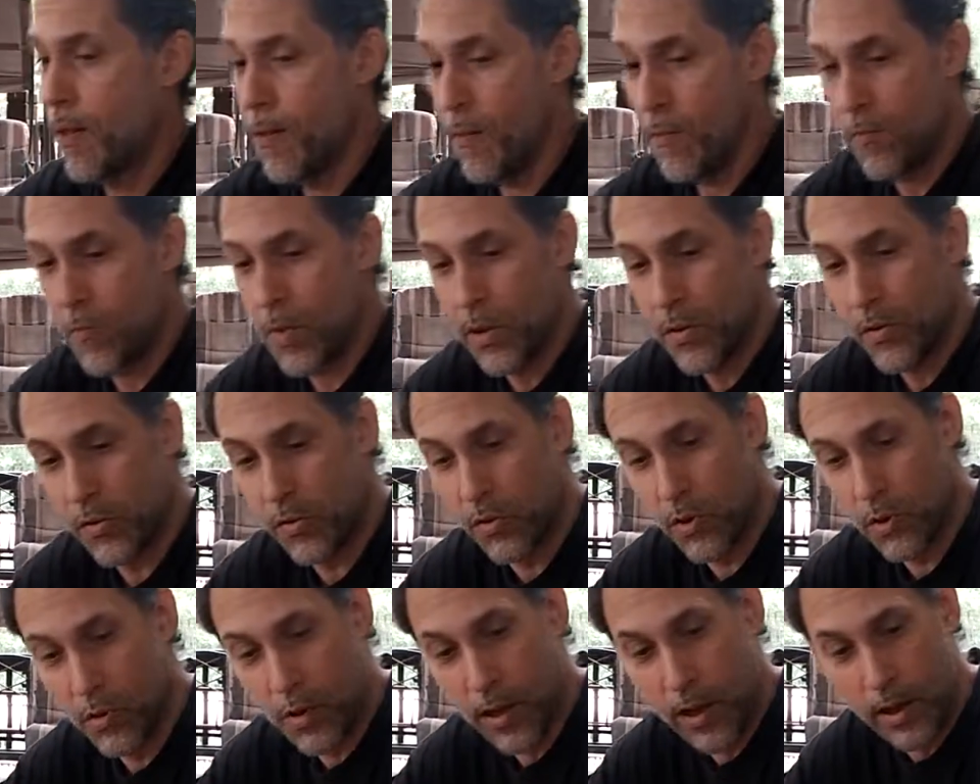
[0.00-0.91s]
Yeah.
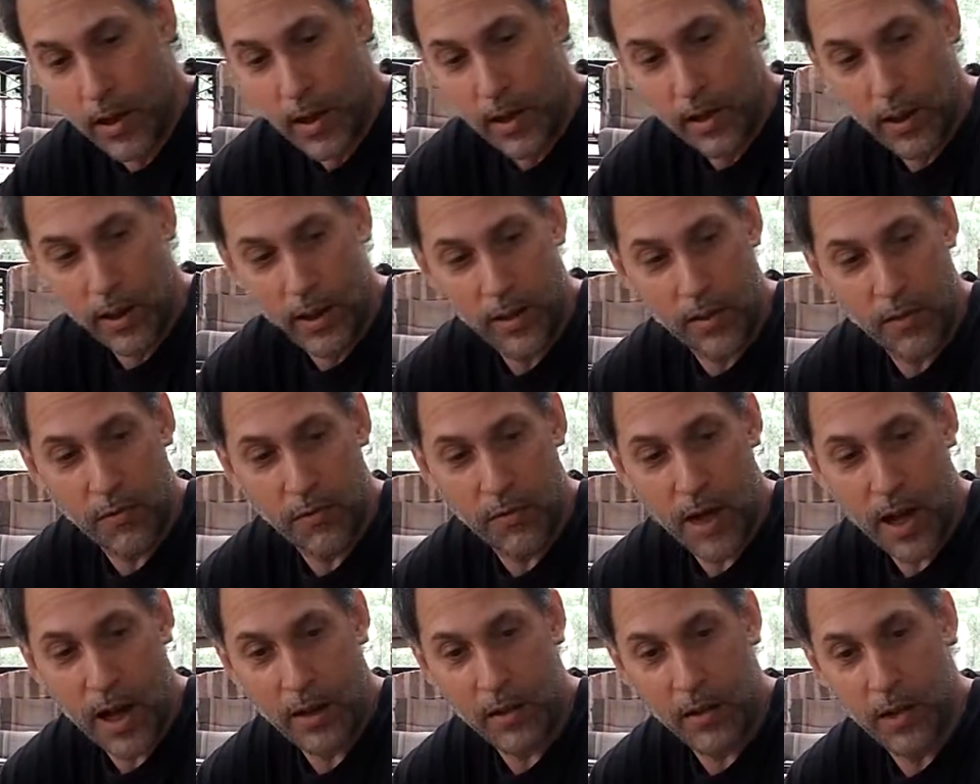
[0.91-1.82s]
So I, I, like the
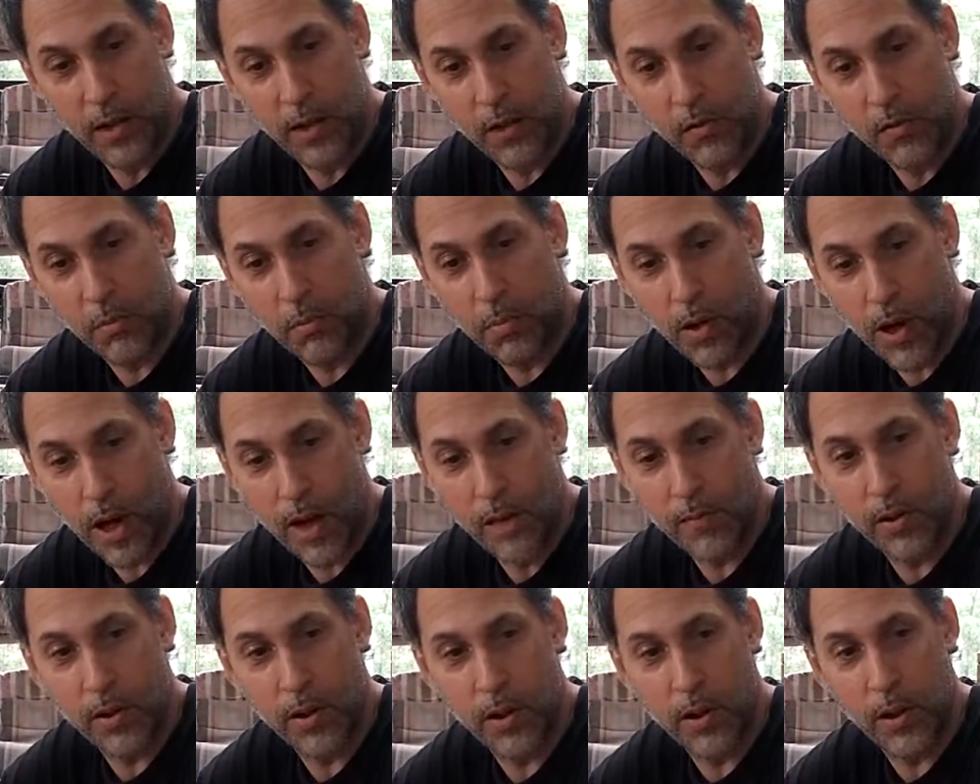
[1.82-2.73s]
fact that it's
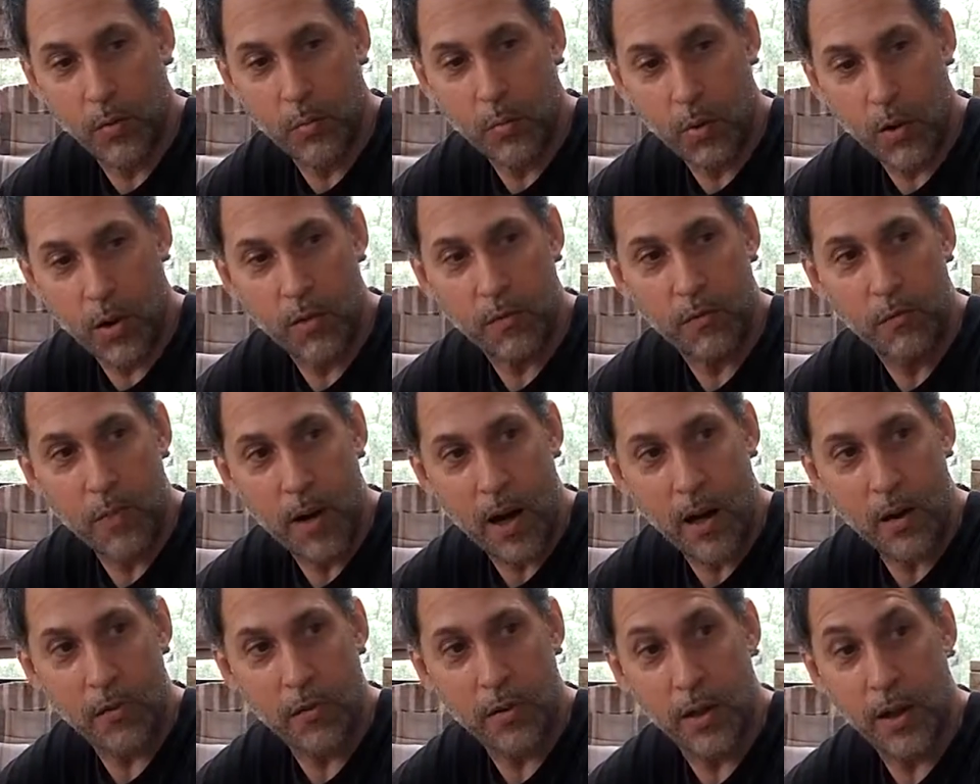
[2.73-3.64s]
private and word of
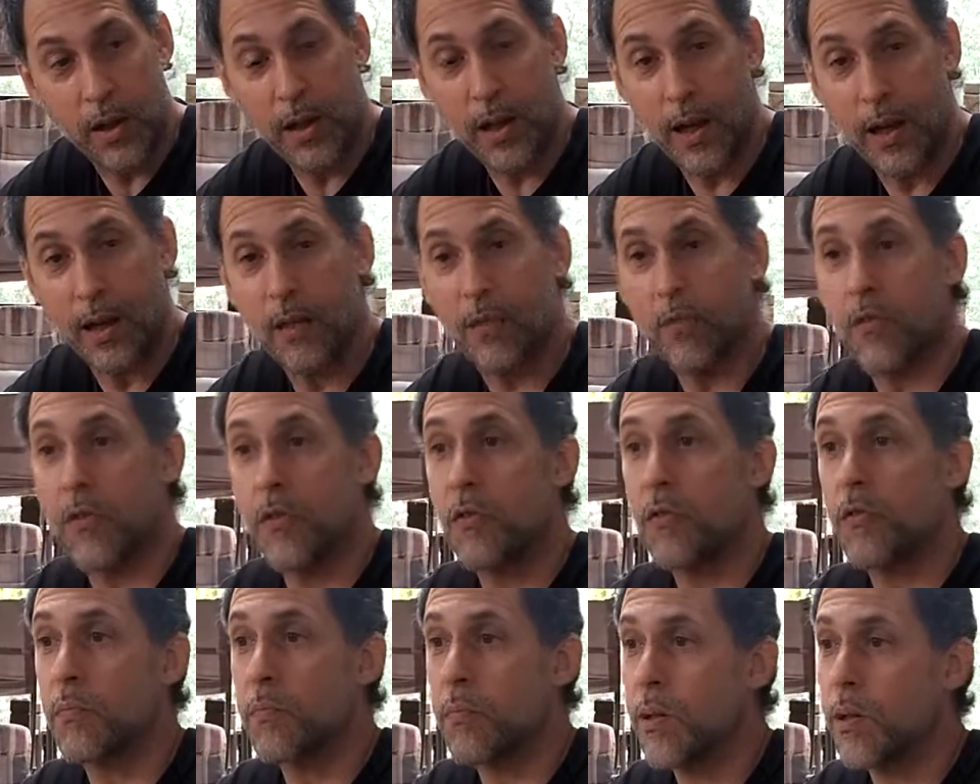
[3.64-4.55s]
mouth, and again, it's
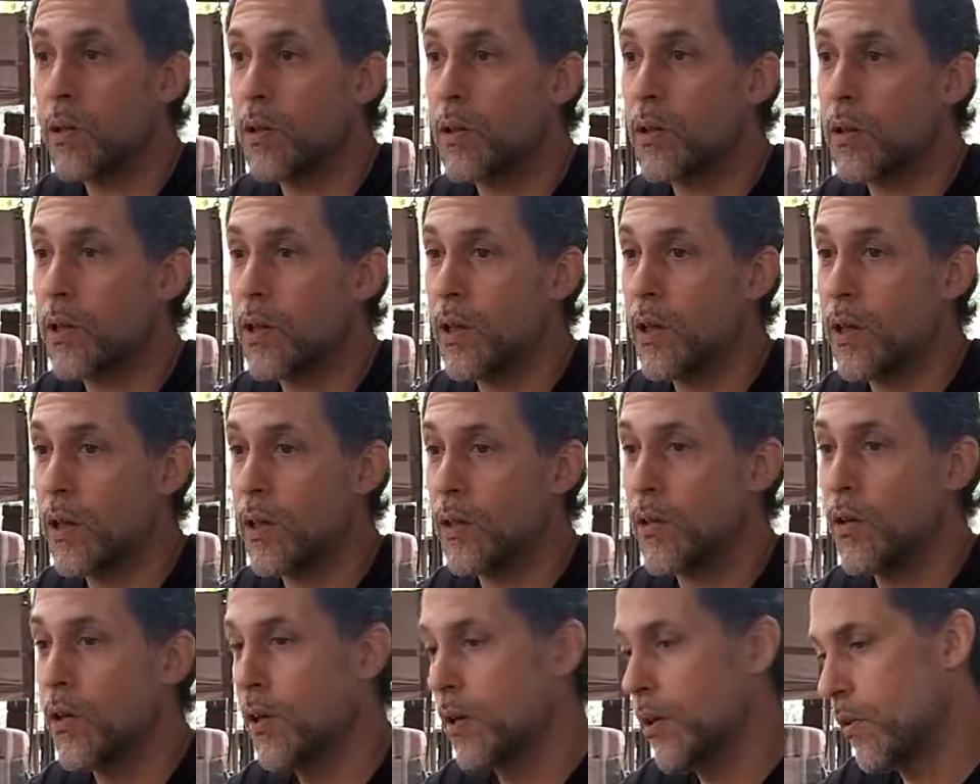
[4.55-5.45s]
the spirit
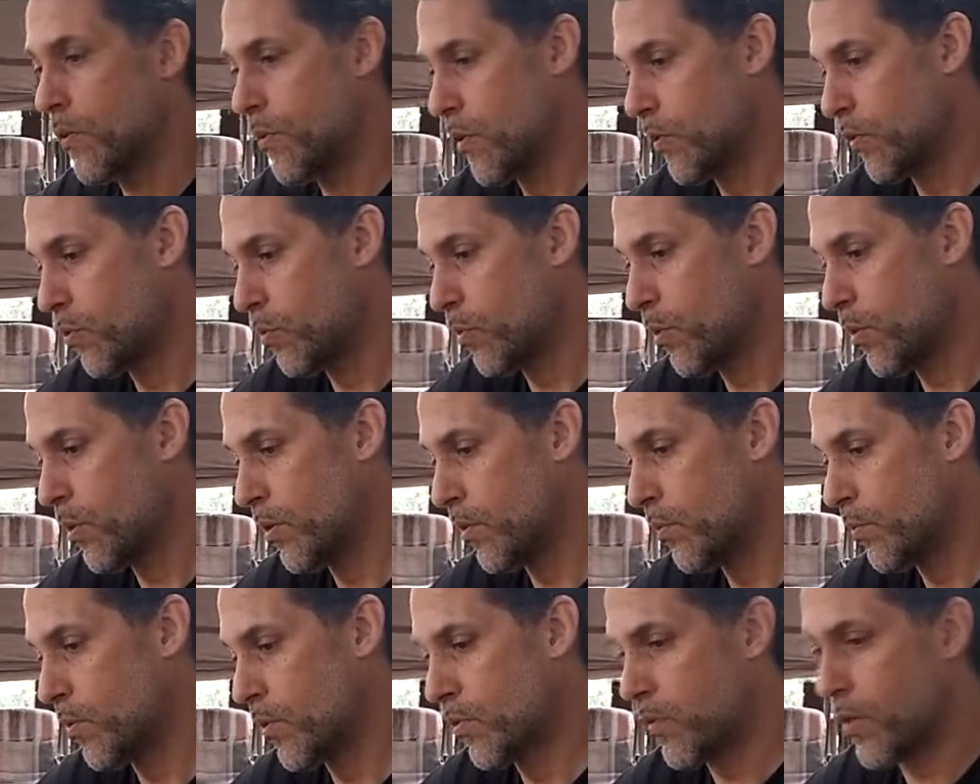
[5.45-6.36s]
leading. This
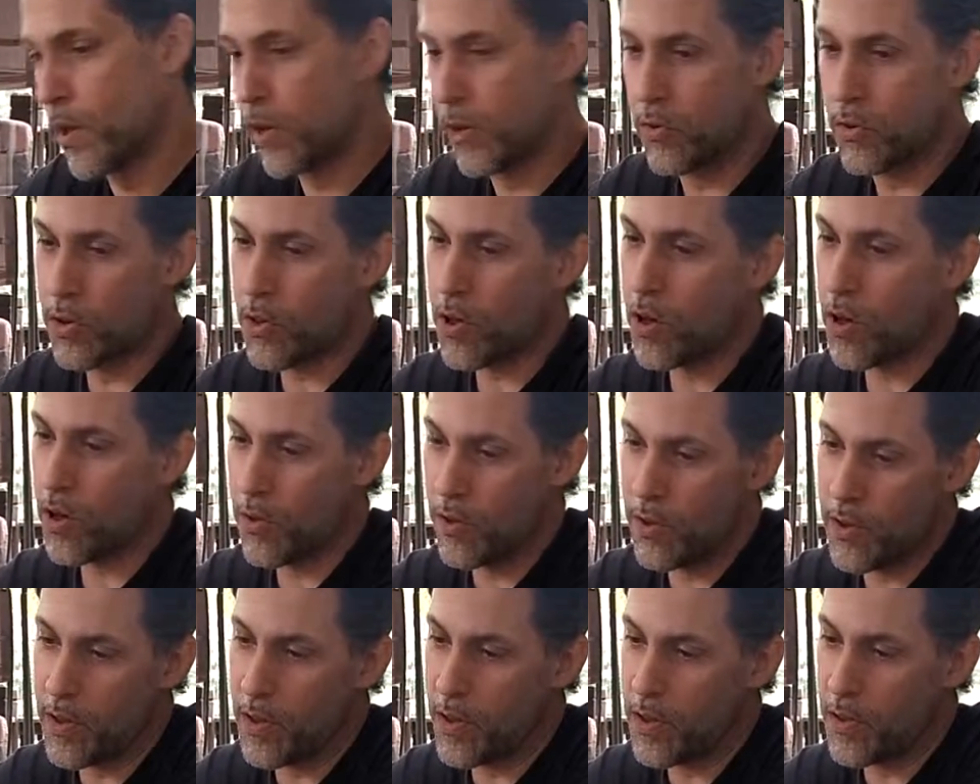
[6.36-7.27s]
one was led to
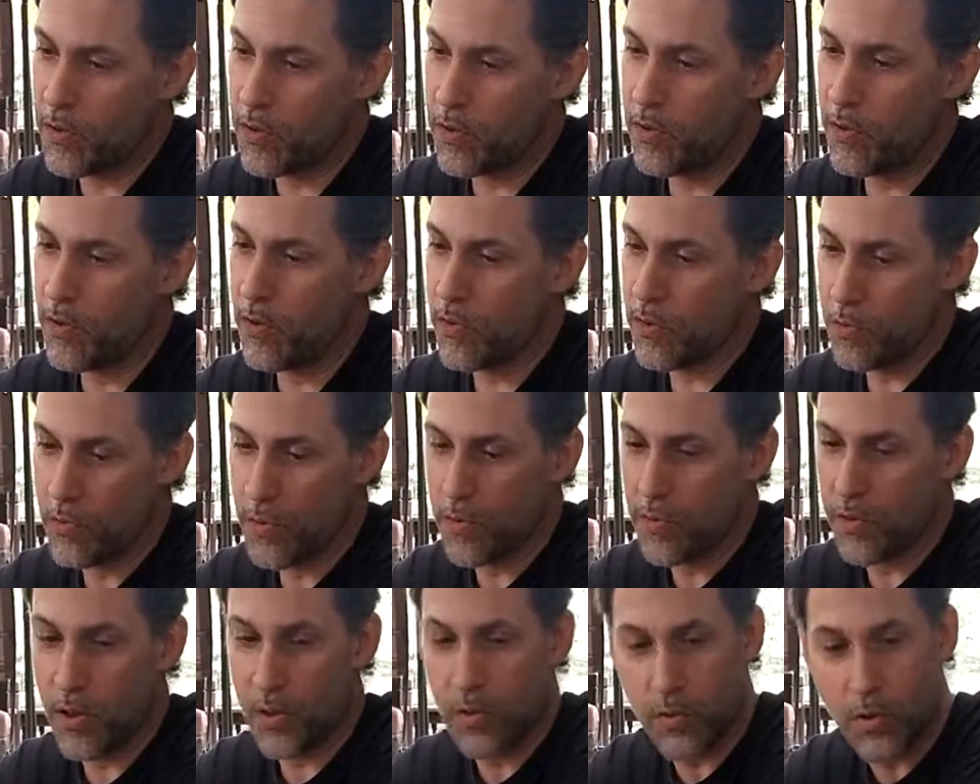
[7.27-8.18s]
call this, and this
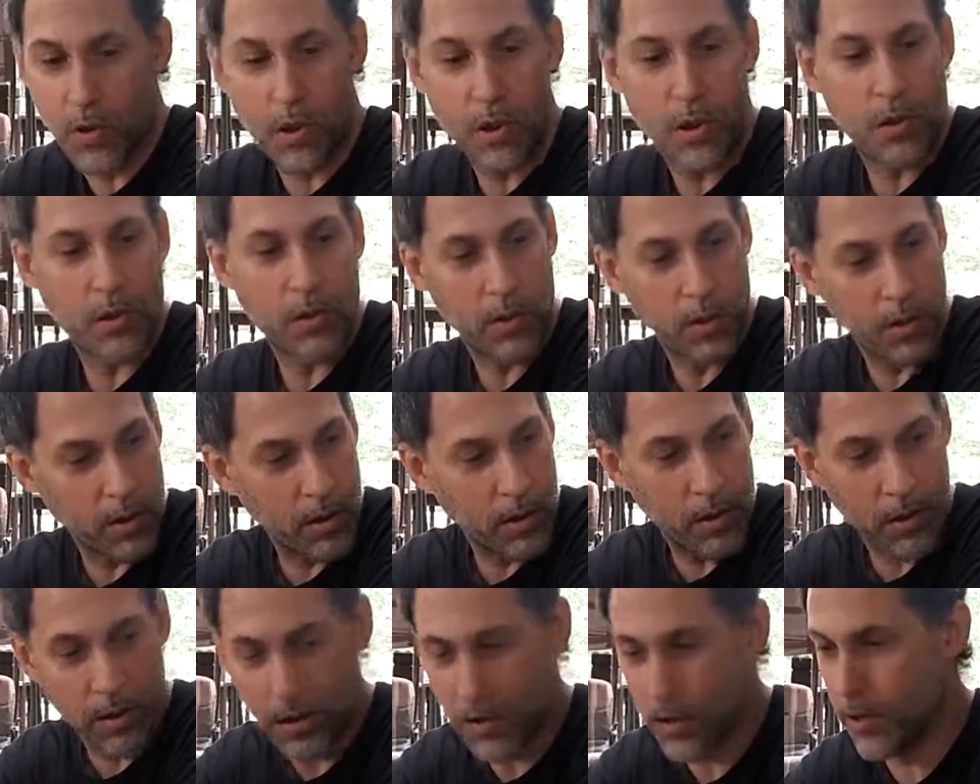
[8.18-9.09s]
one says call
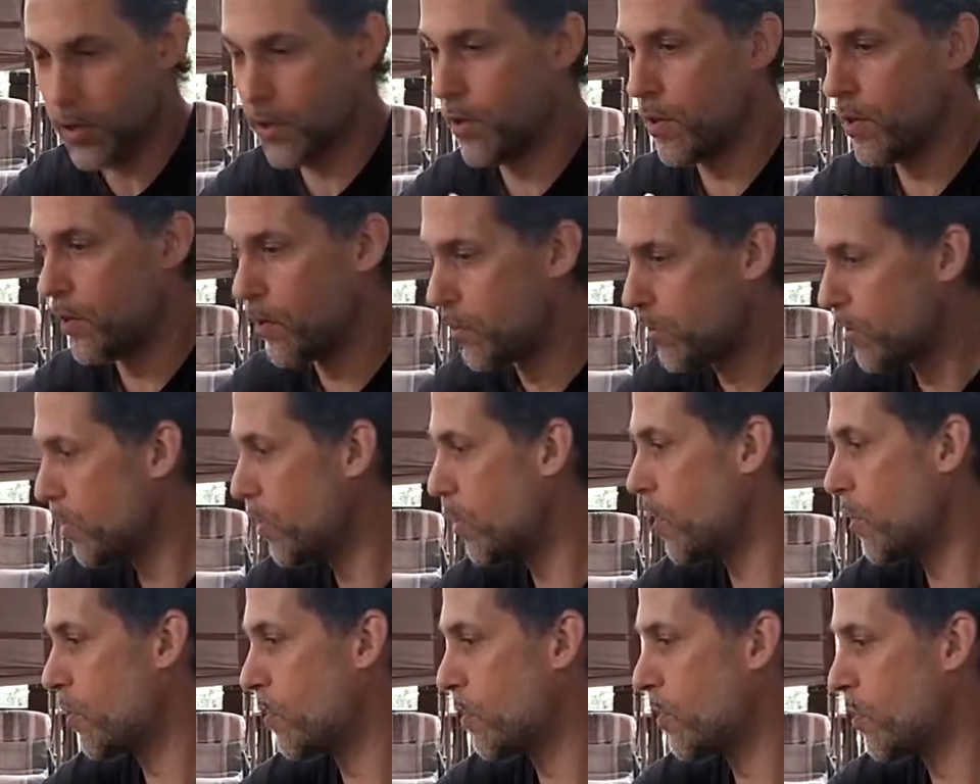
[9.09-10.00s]
her, and, and
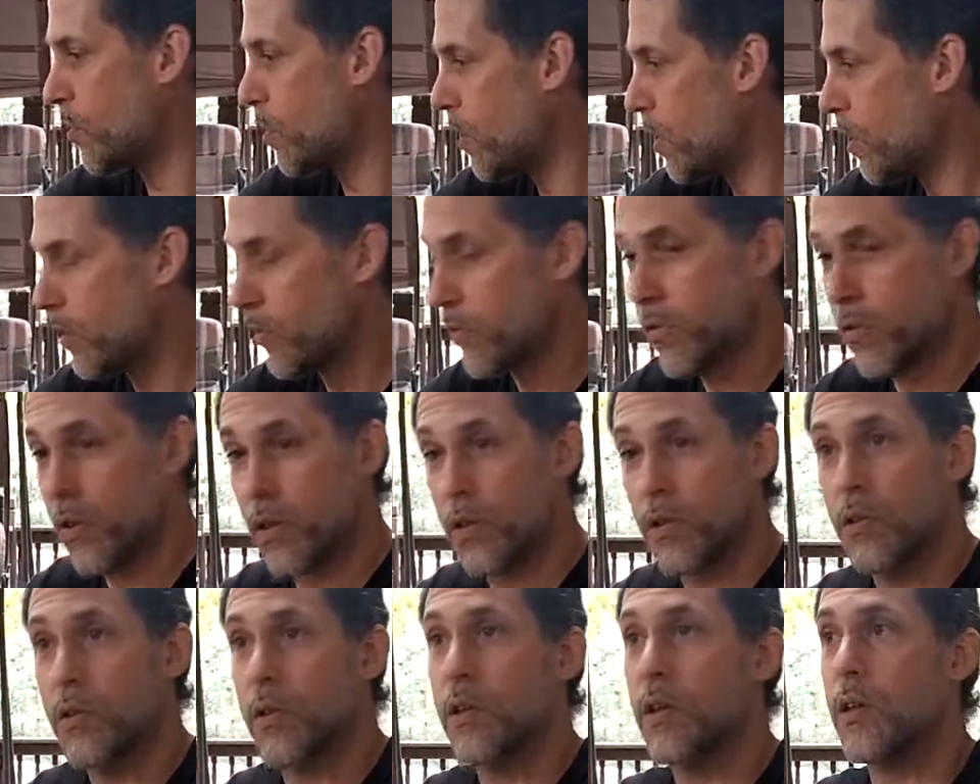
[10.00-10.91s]
you know, you call, and
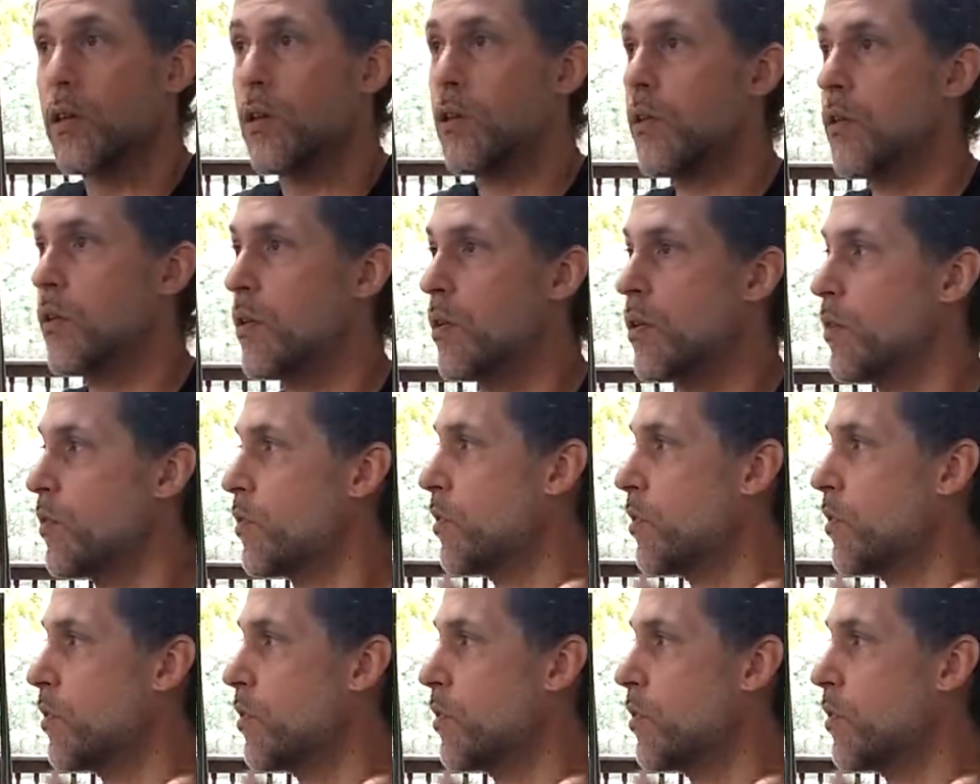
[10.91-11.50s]
suddenly yeah.